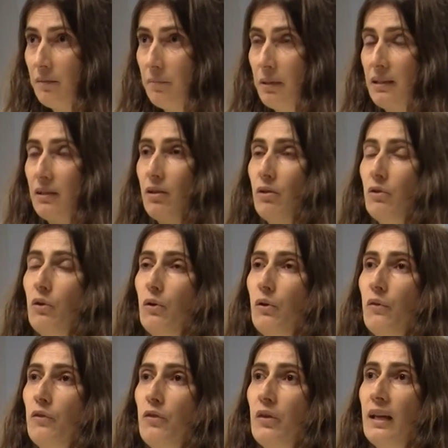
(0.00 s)
but
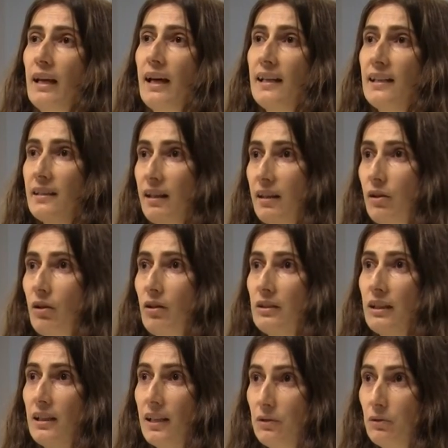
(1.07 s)
go for the higher
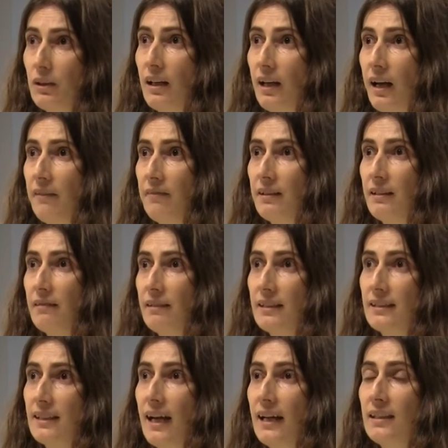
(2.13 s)
technology that you can have at the rig
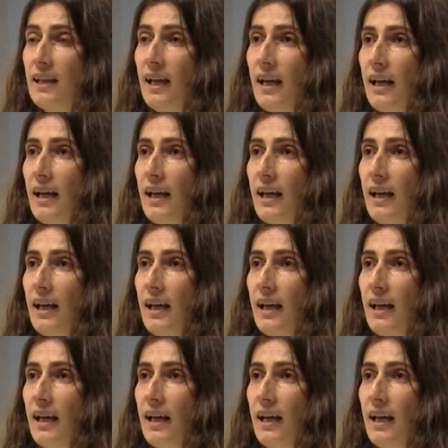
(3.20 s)
site.